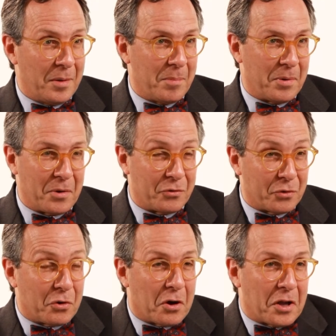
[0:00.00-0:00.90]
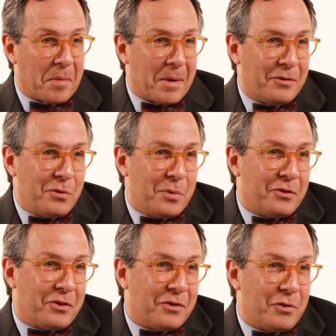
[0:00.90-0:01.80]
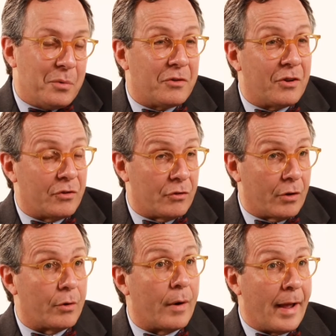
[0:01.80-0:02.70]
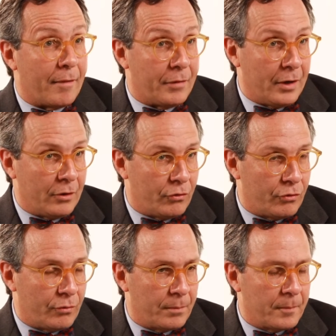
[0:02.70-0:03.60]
because you're talking about two incisions under 1/2 inch.